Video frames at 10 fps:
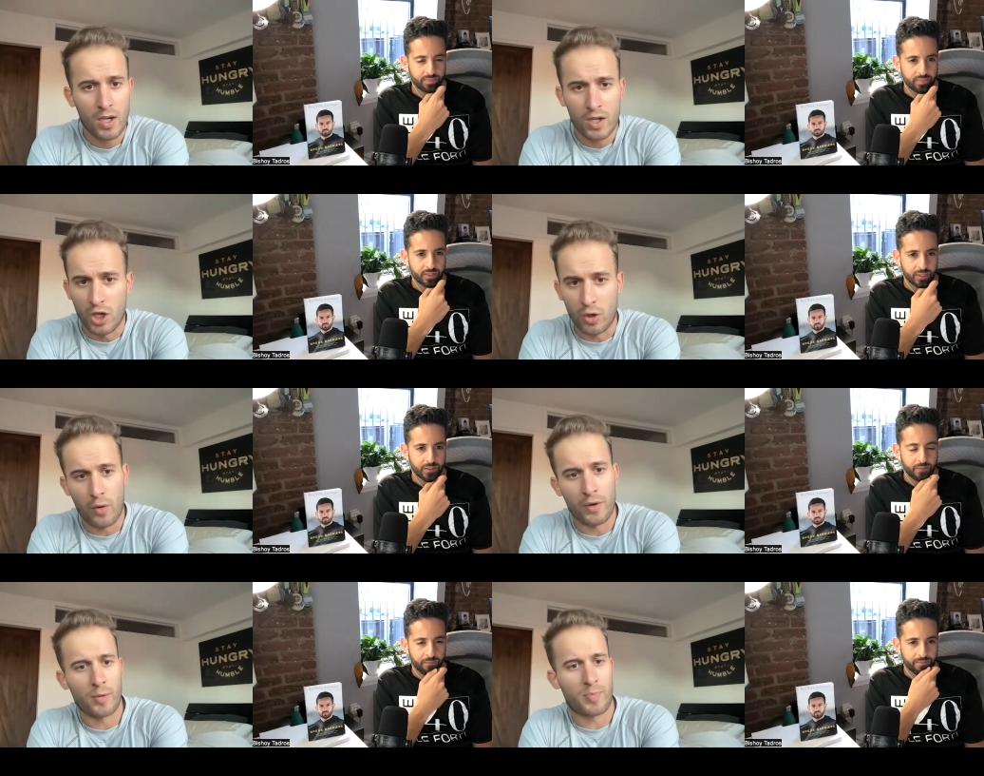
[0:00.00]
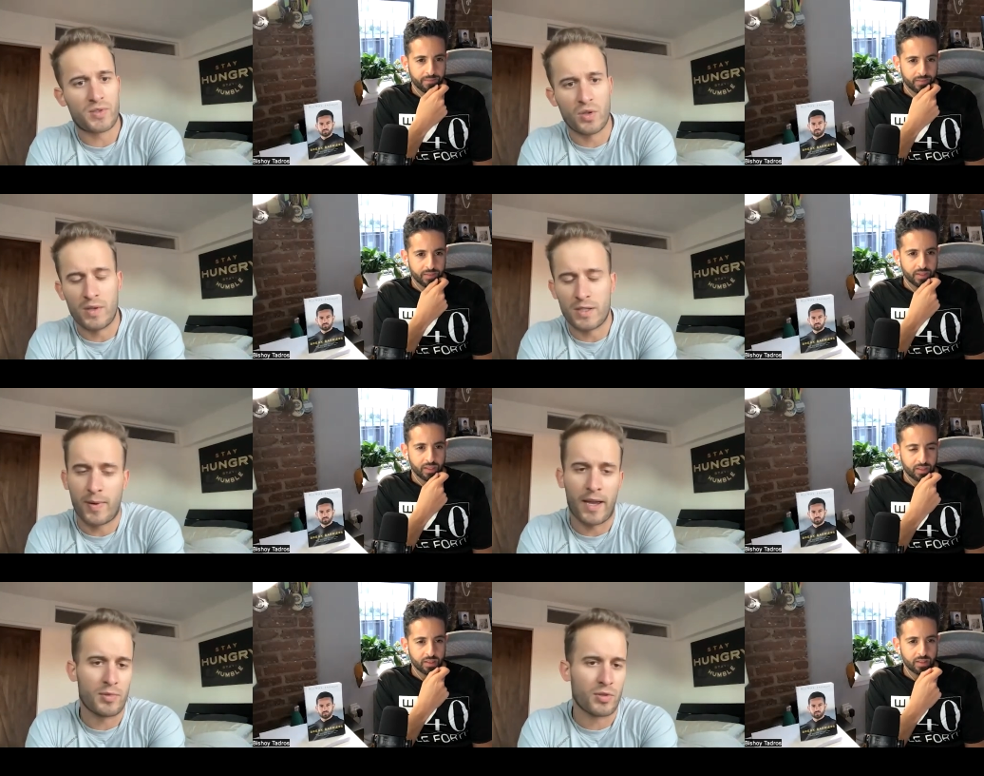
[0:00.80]
Speaker 1: you know, going to pursue this
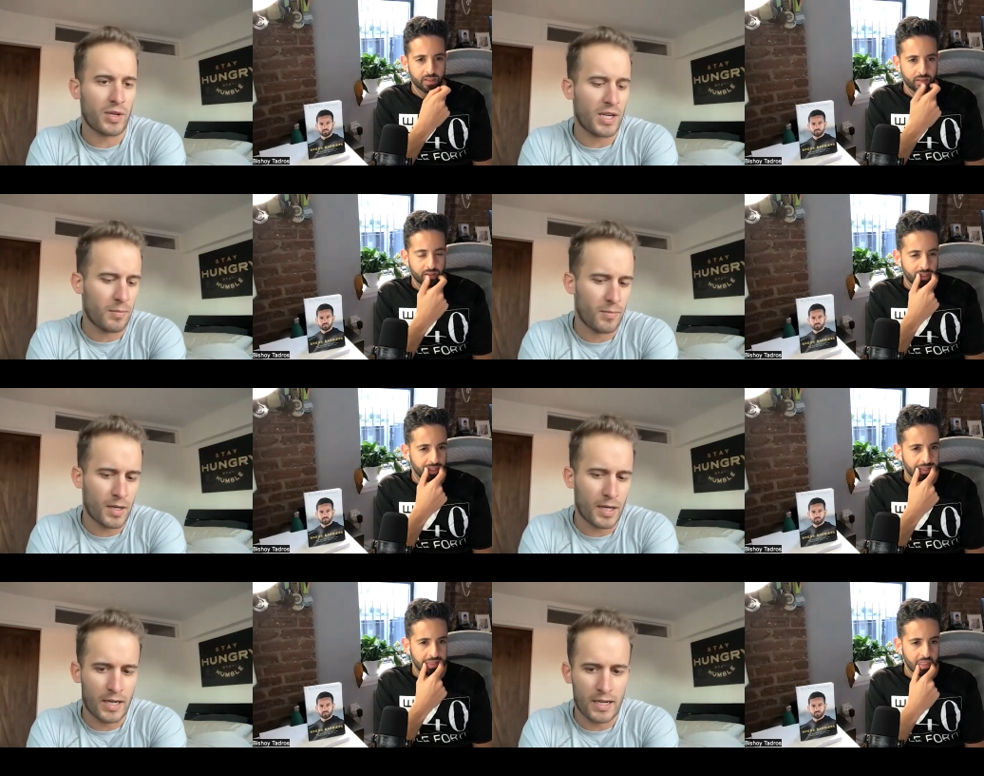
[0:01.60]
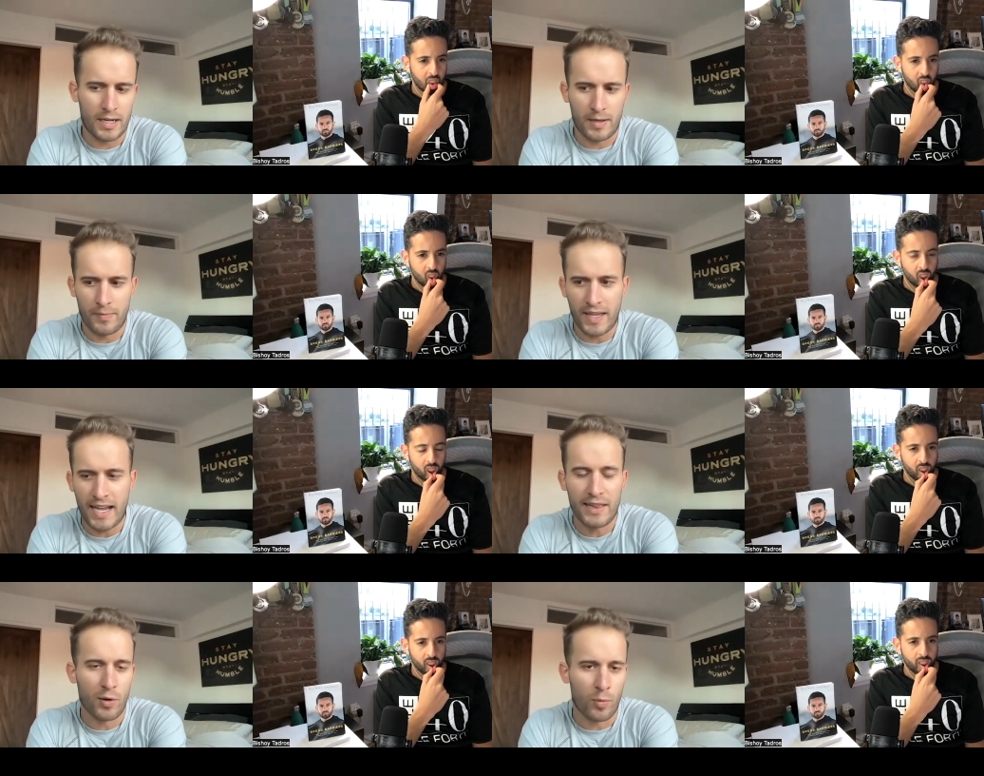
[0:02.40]
pipe dream. Uh, they
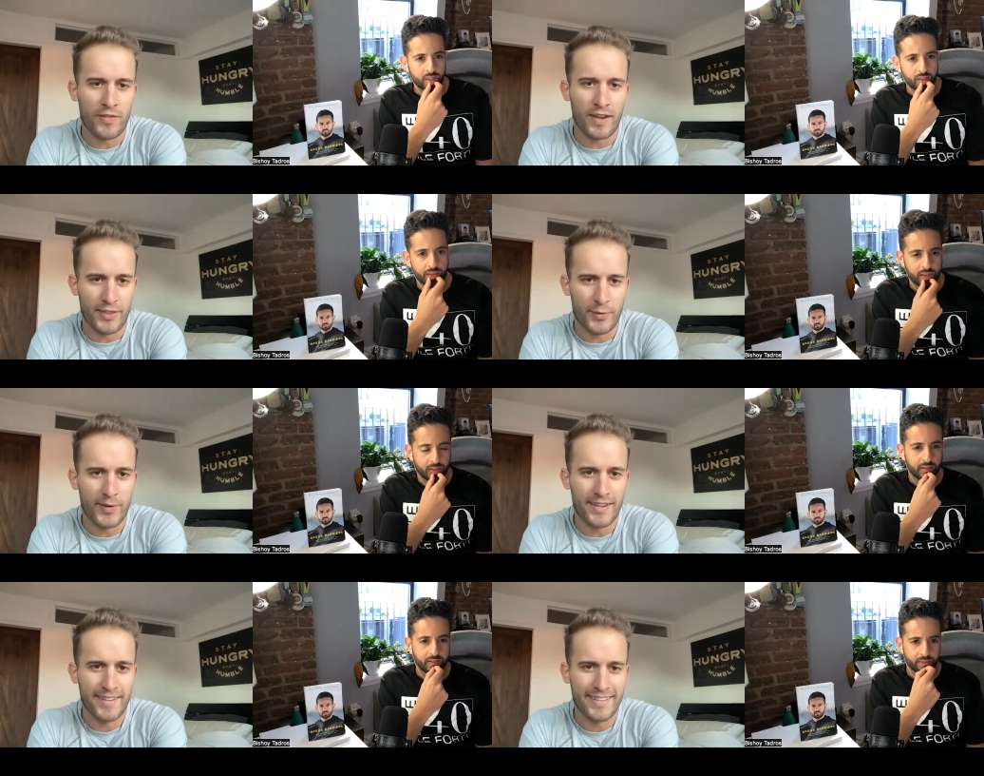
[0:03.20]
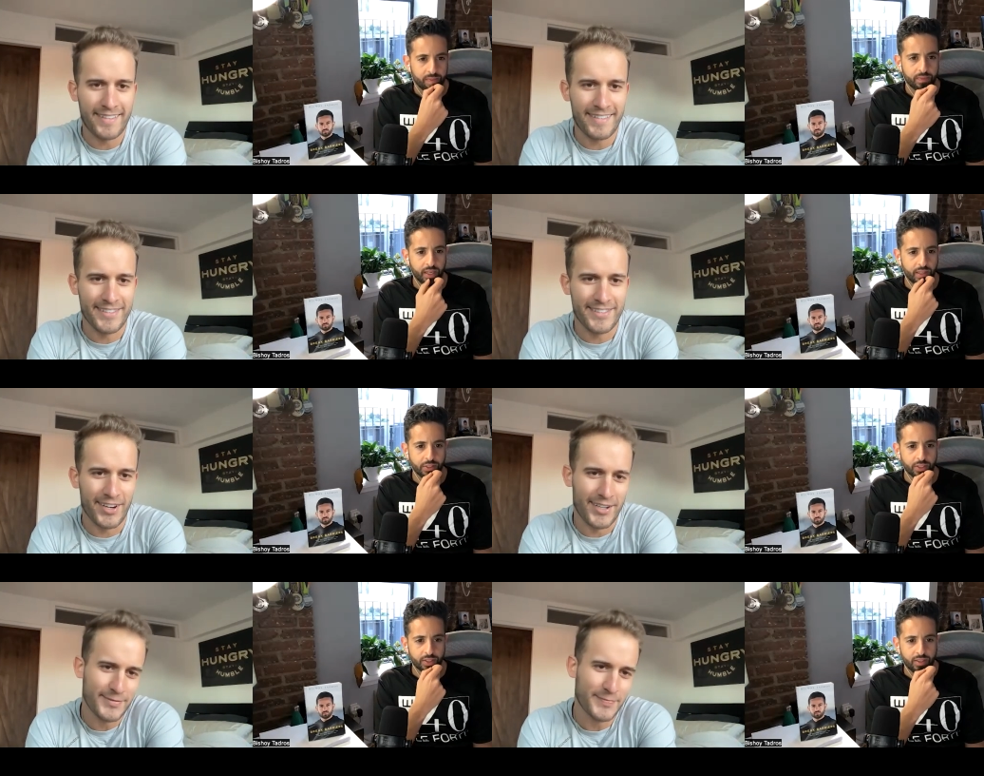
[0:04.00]
had a little more faith in me. And
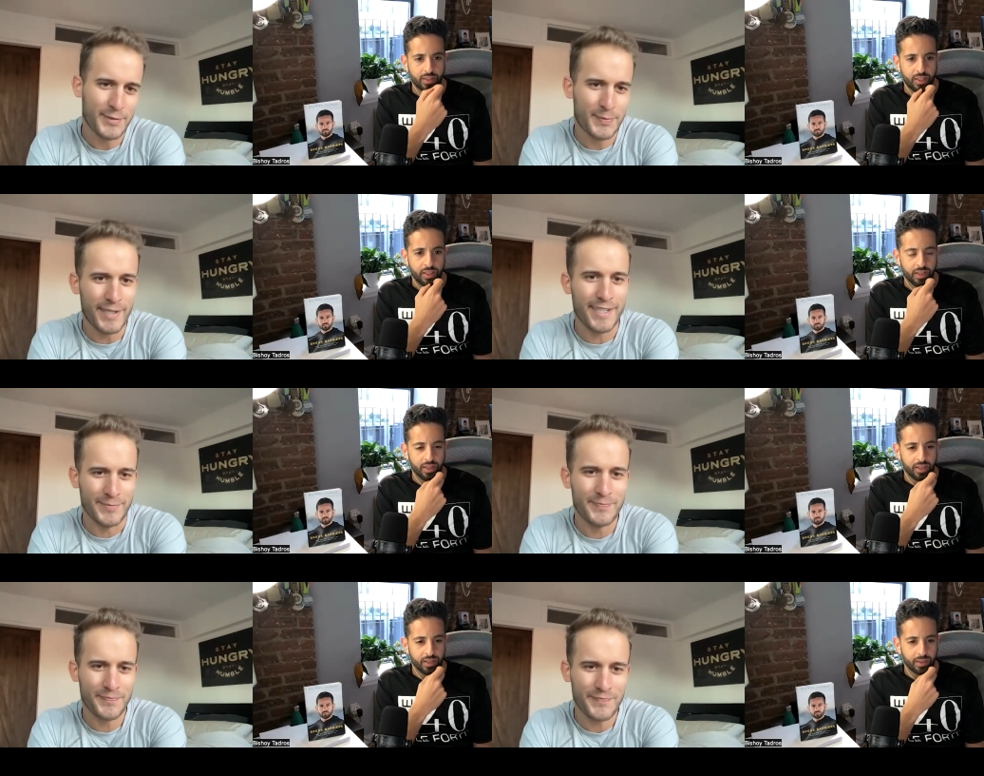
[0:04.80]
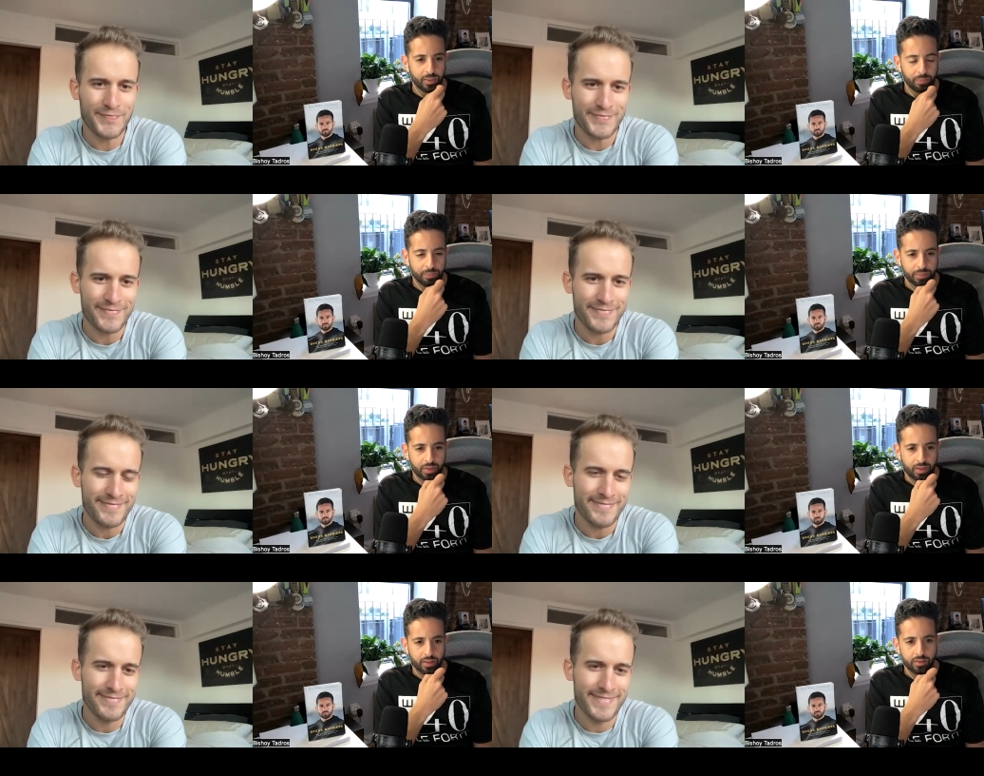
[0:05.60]
gotcha.
Speaker 2: pretty good. Um,
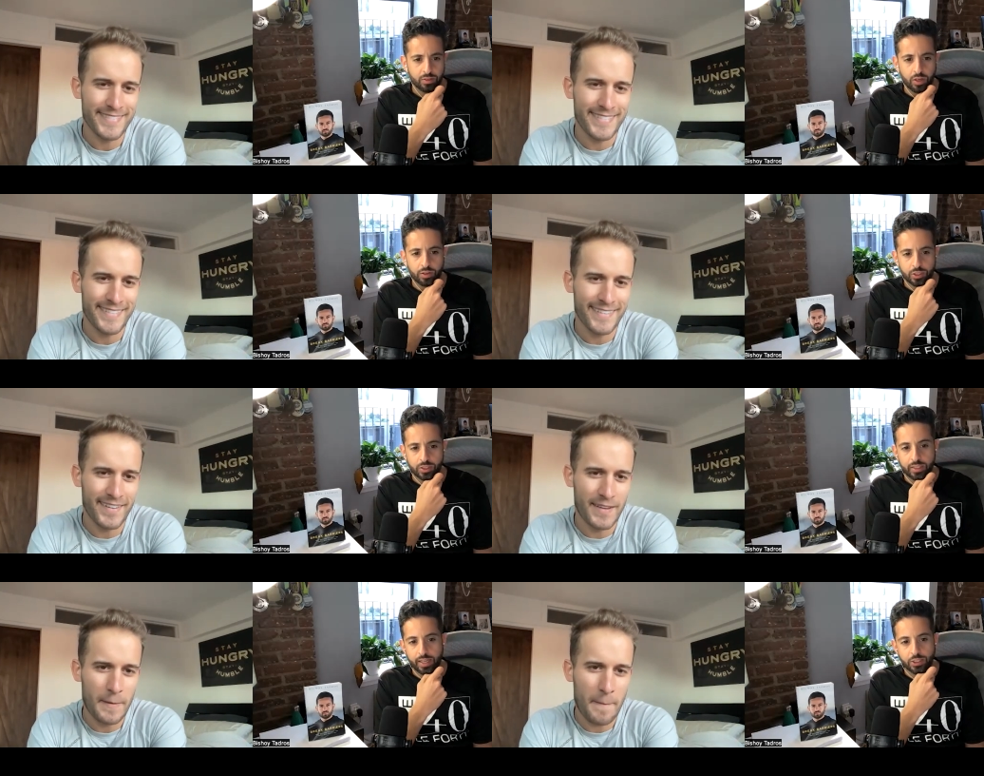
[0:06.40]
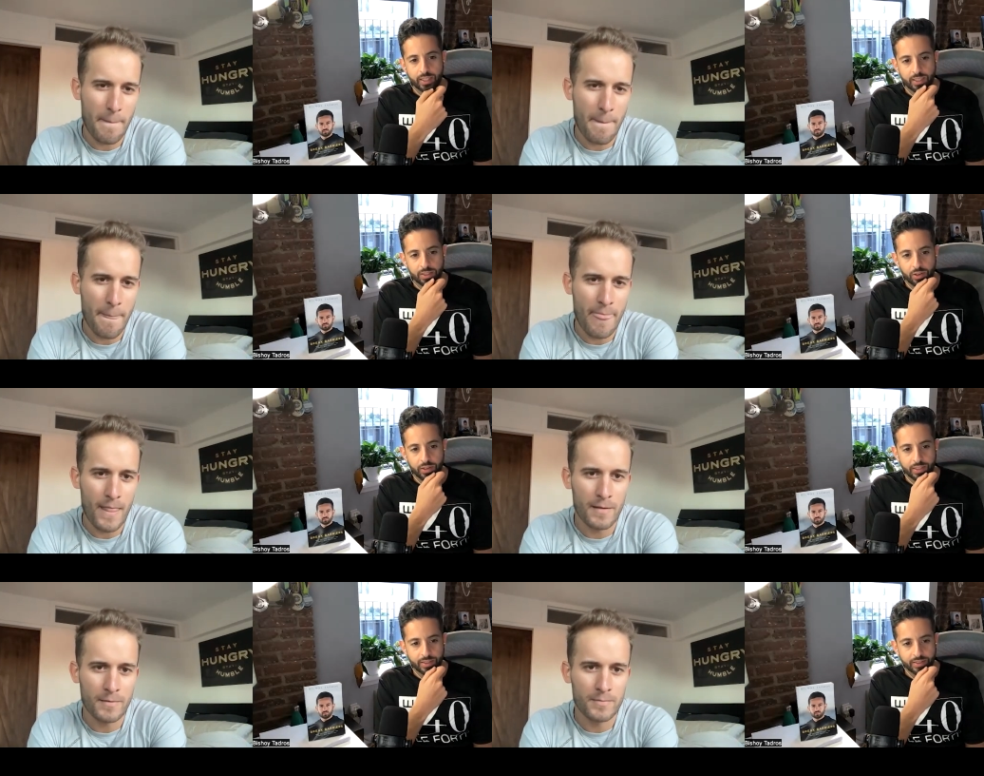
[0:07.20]
talk, just to educate the
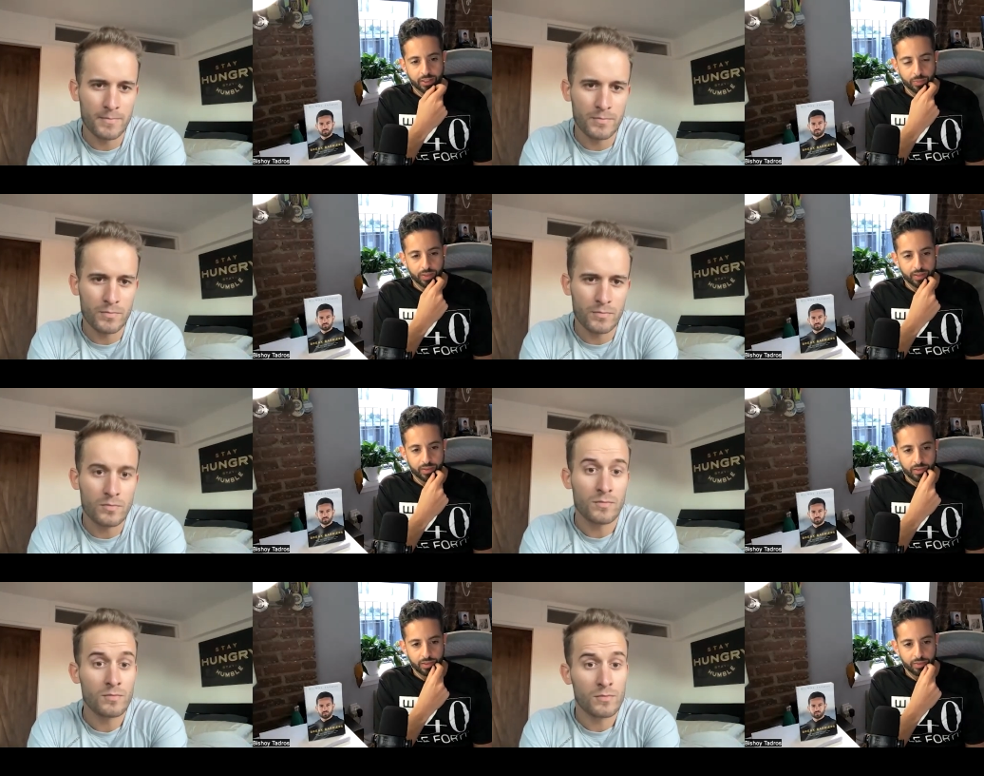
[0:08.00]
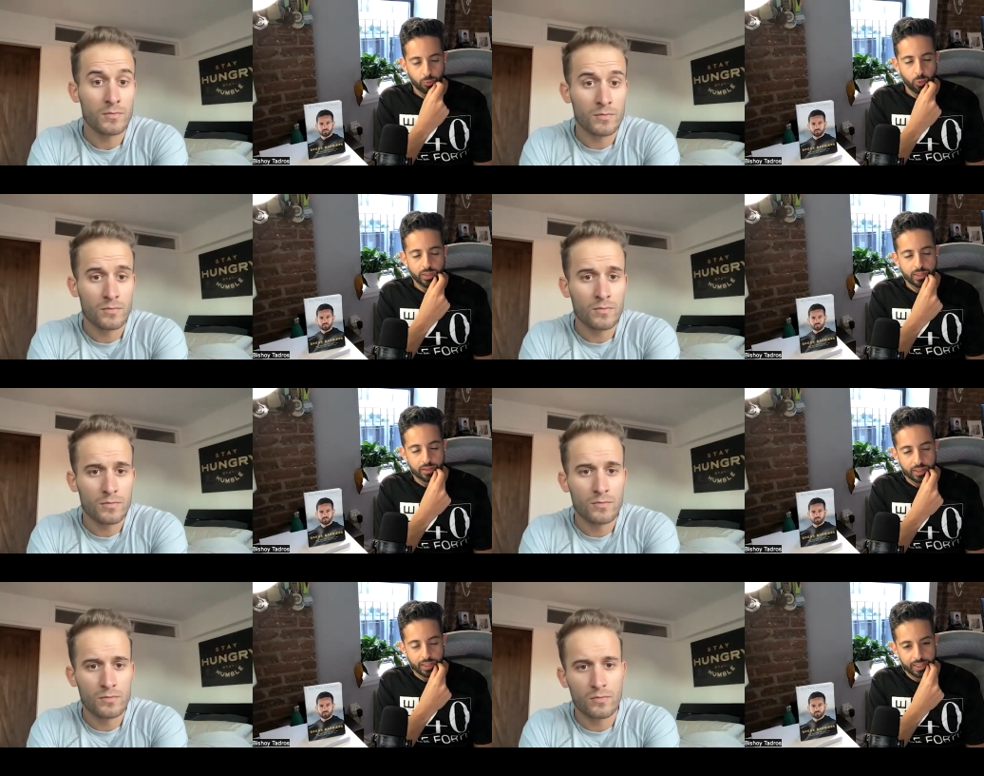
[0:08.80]
audience a little bit, what's
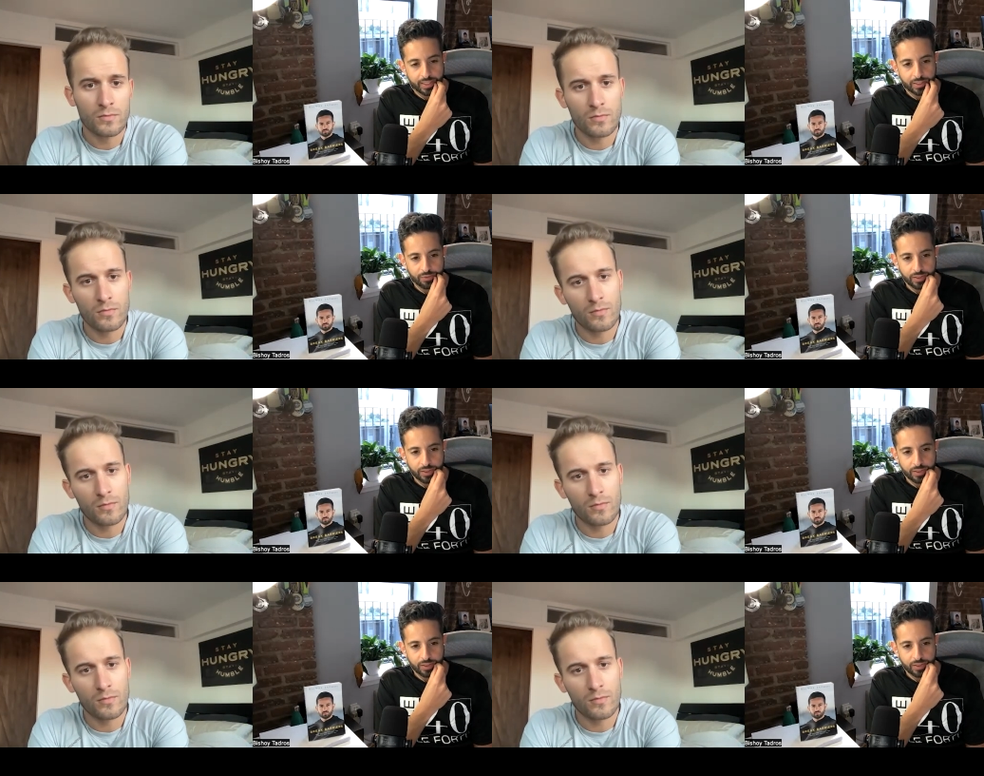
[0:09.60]
it like as a